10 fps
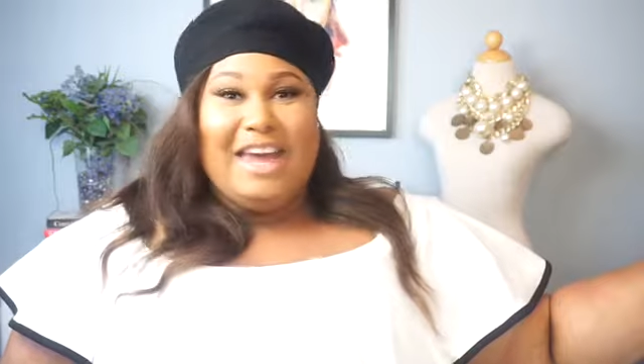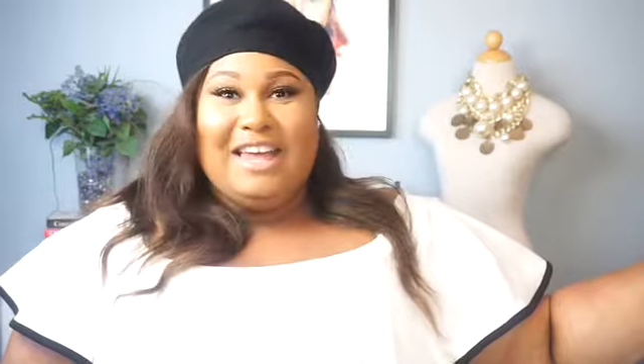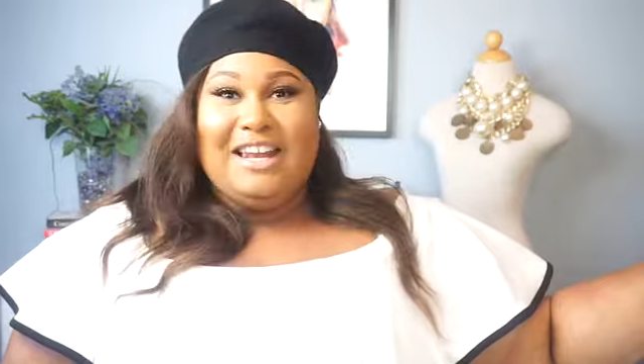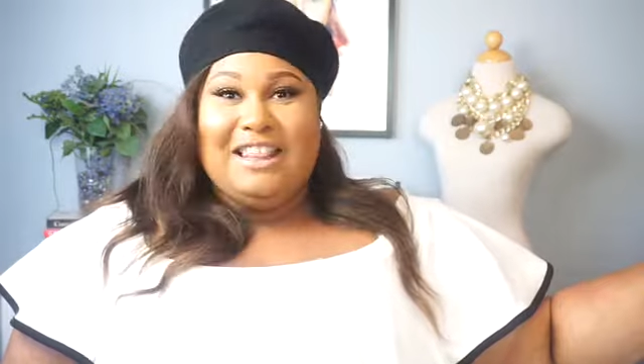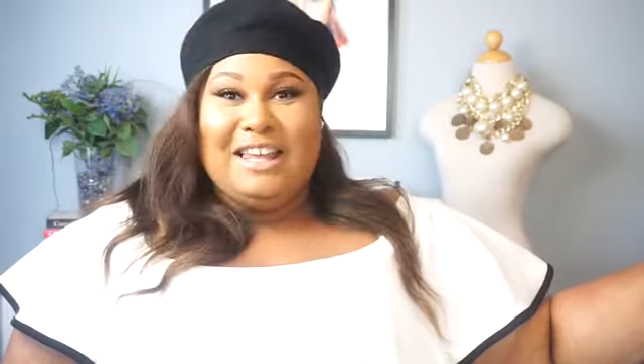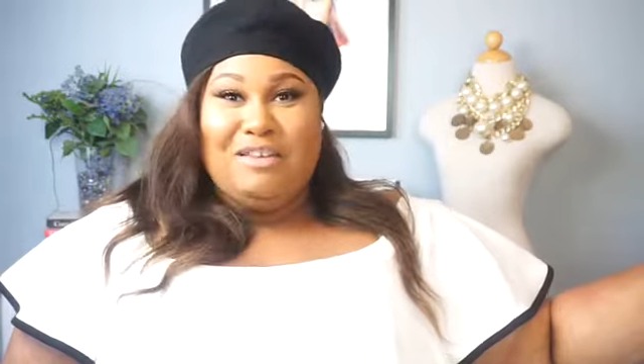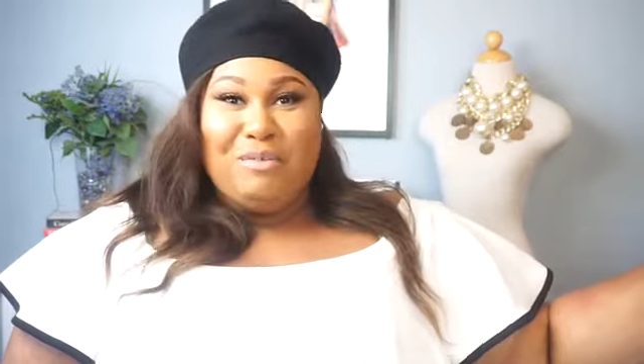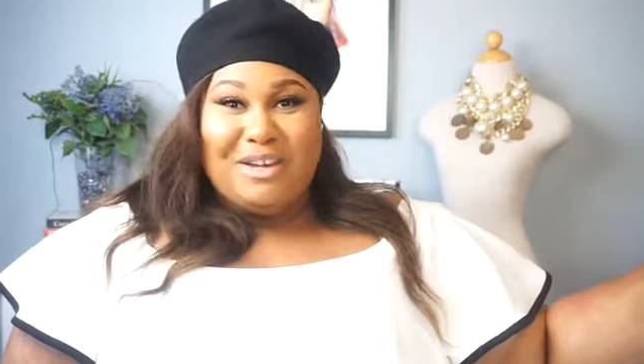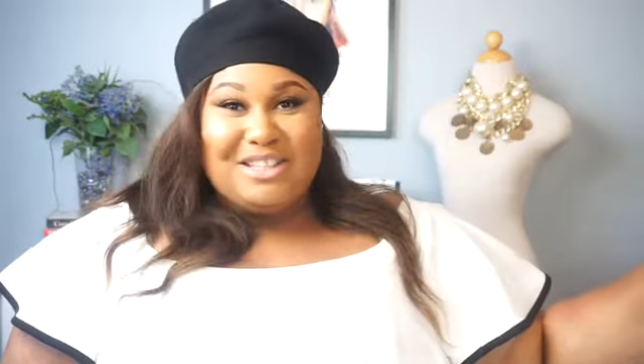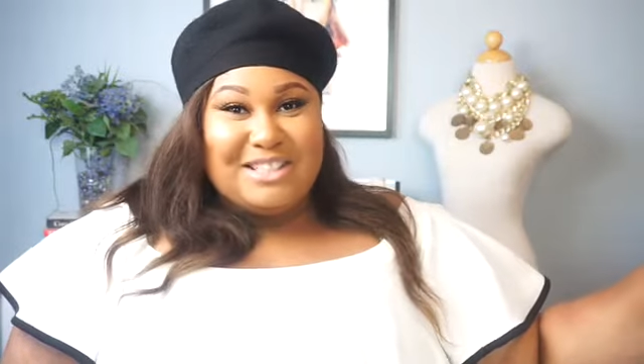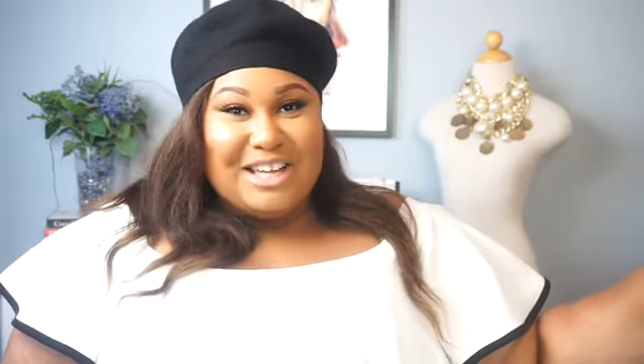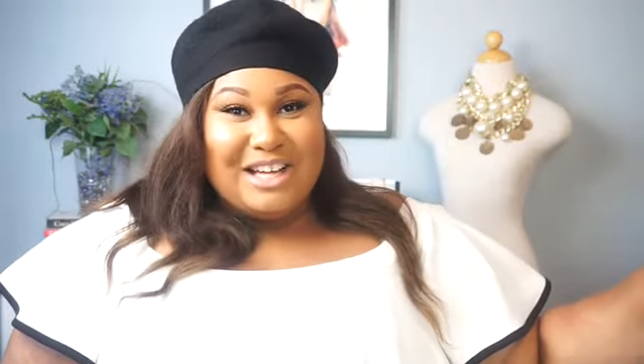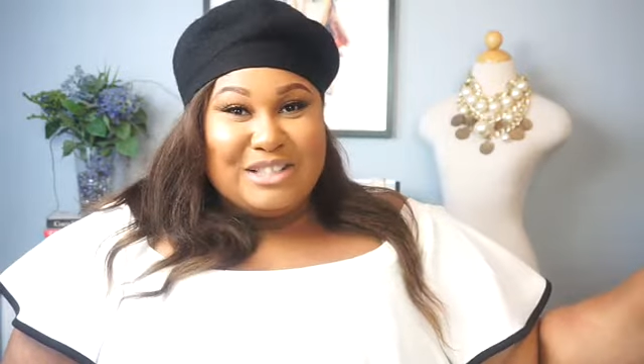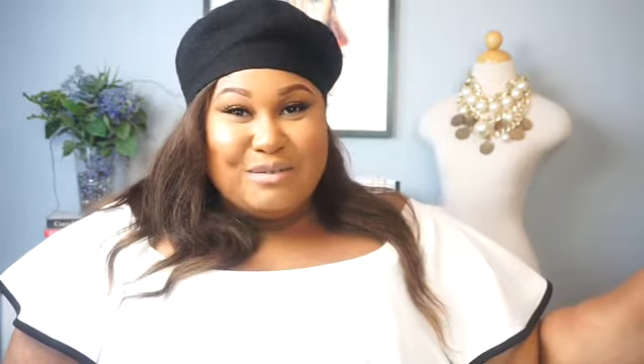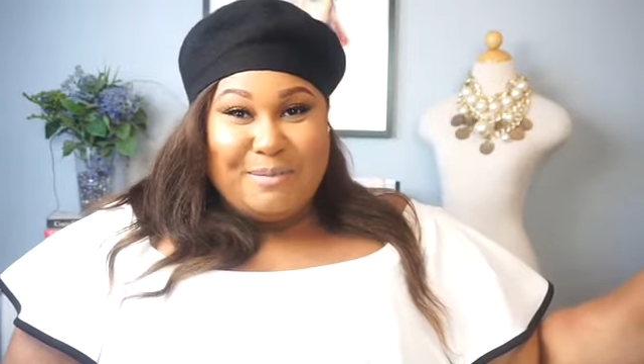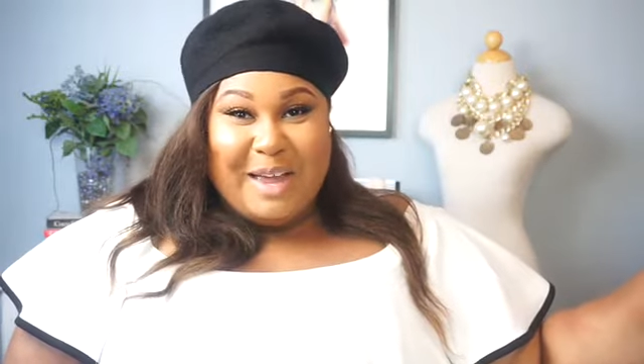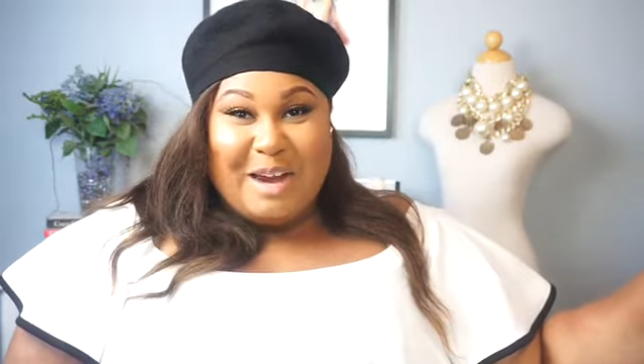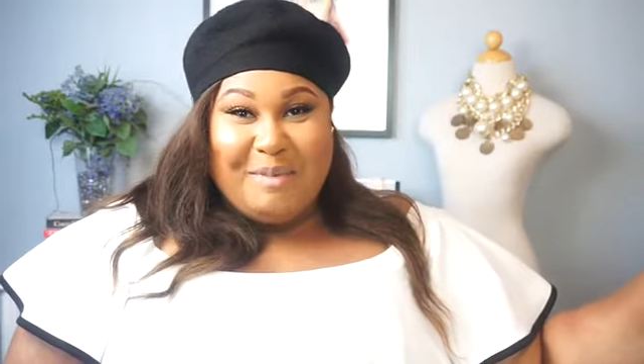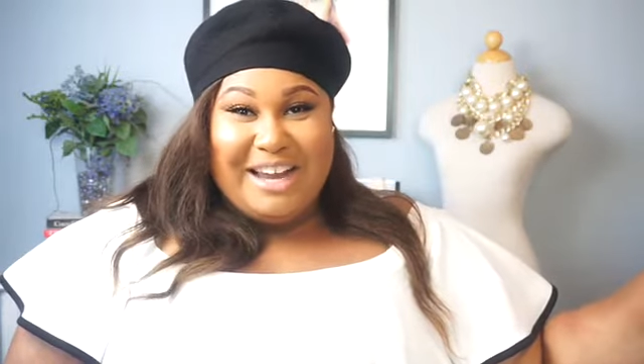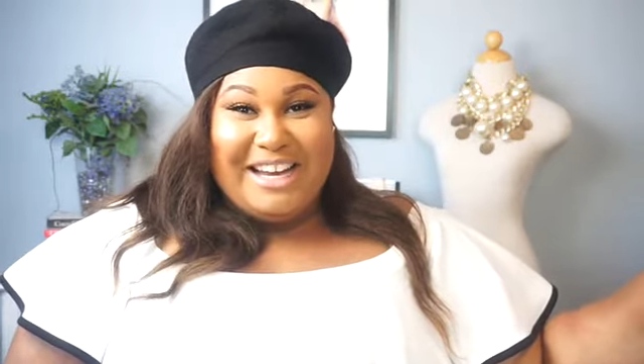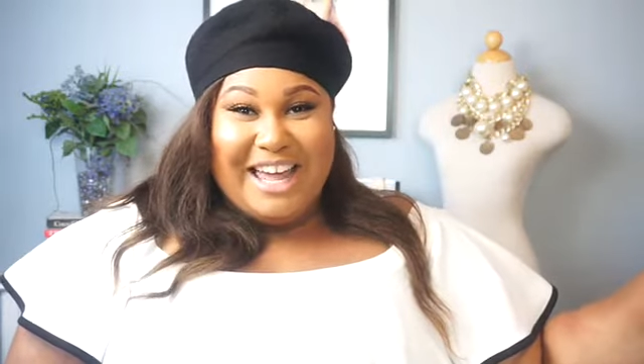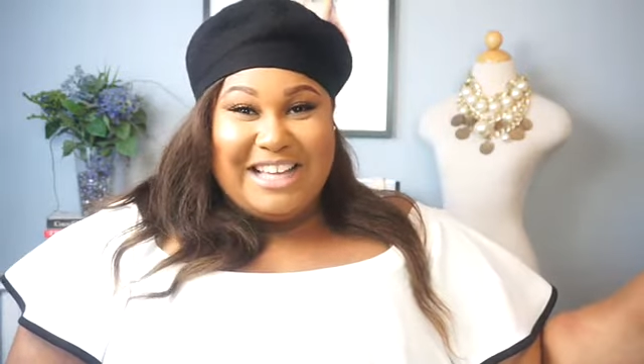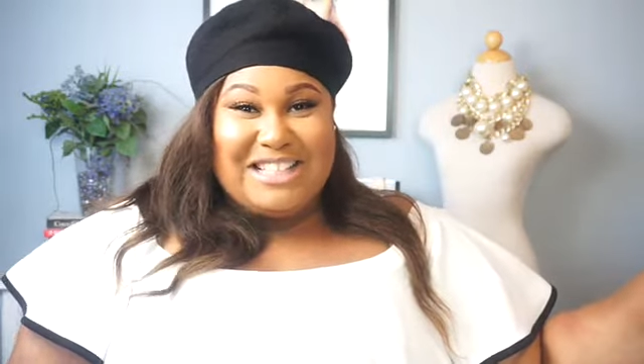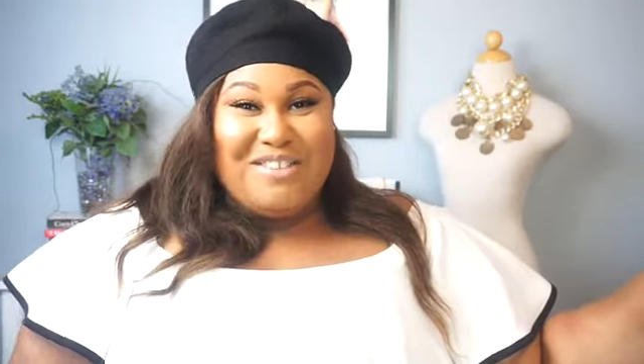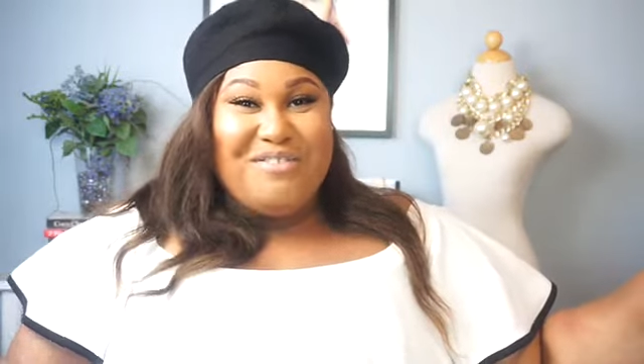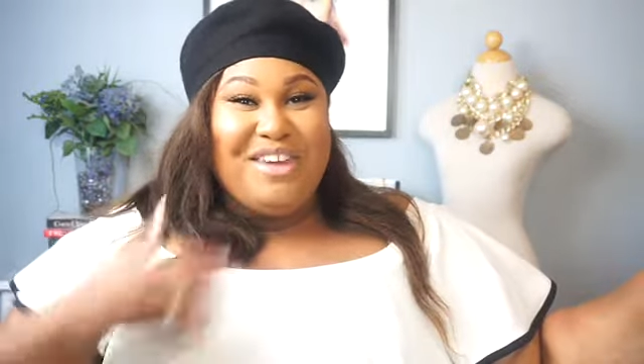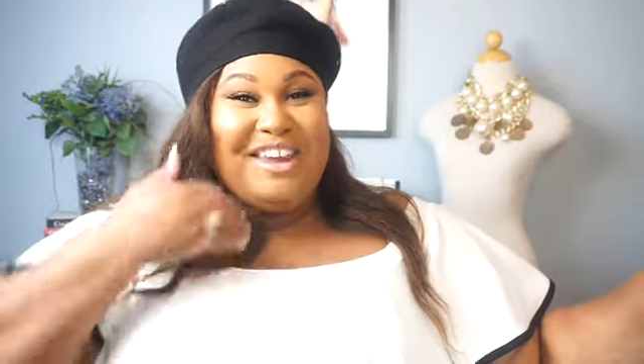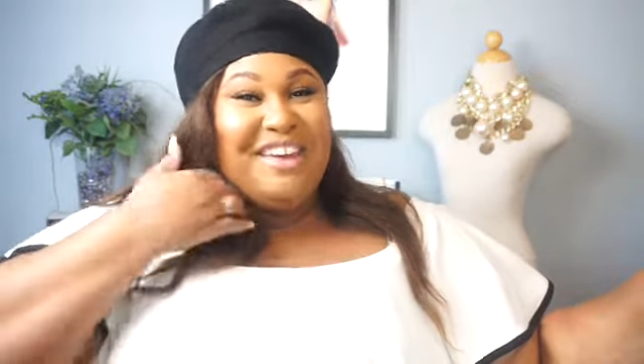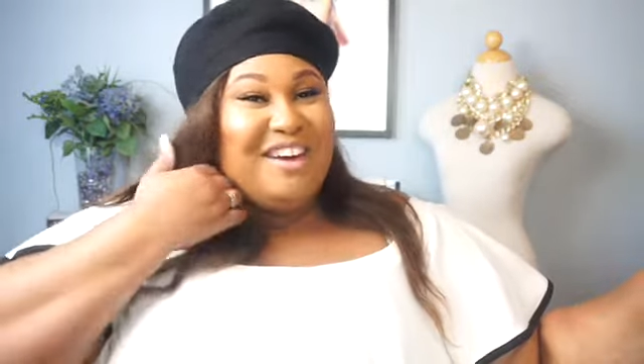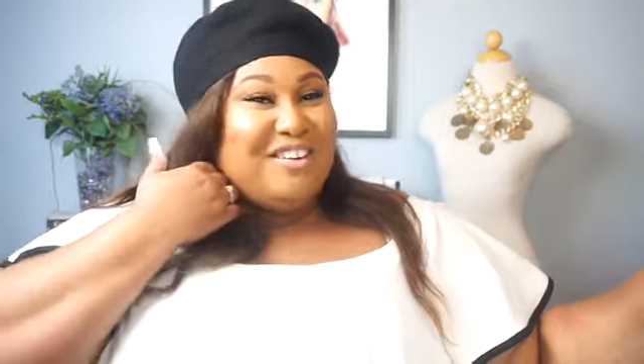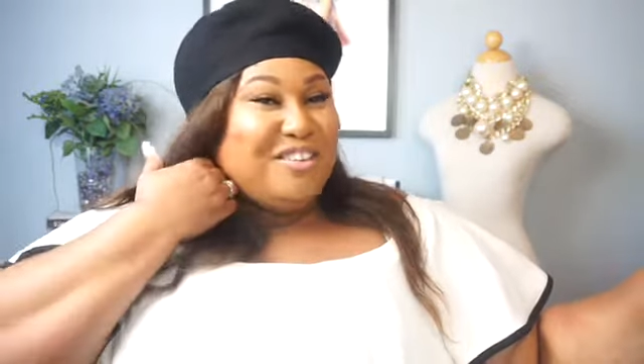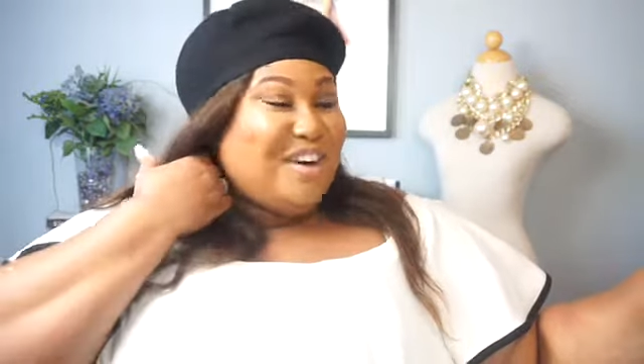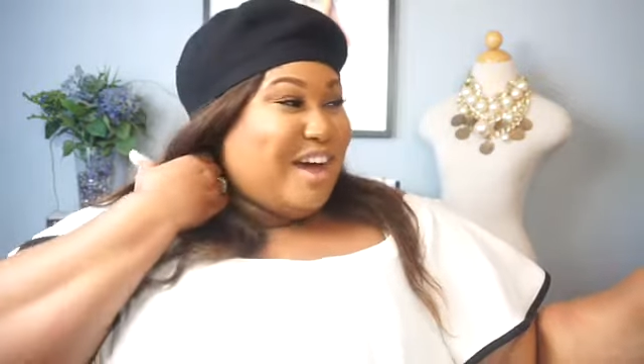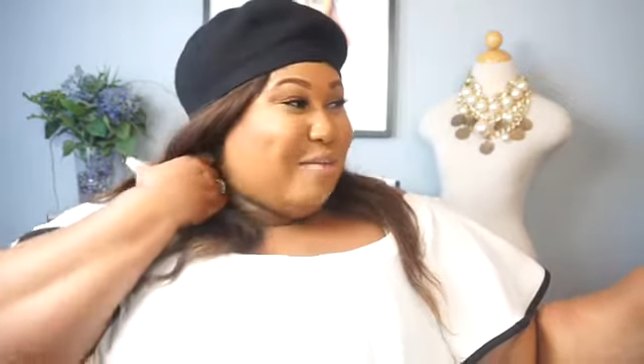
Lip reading: and the giveaway details will be in my next video.